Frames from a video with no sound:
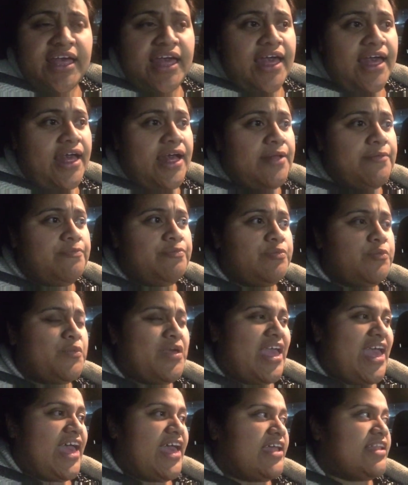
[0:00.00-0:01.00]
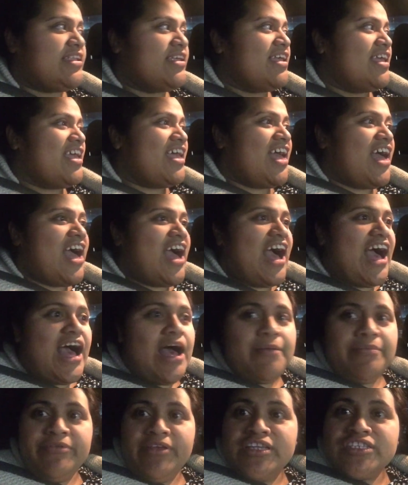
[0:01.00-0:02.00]
Um, we had,
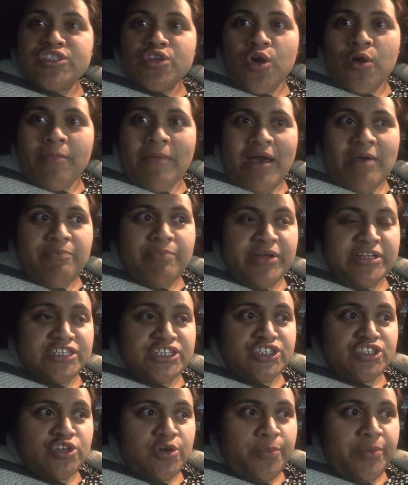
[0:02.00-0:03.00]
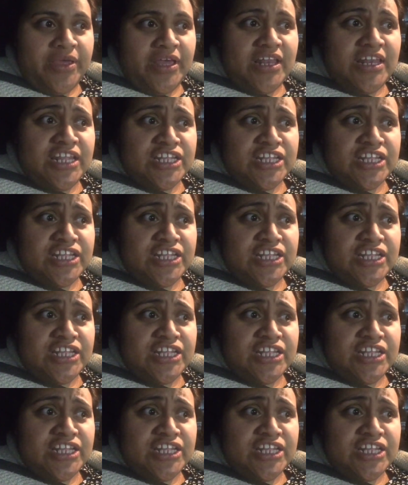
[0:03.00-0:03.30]
um, you saw my budget shopping.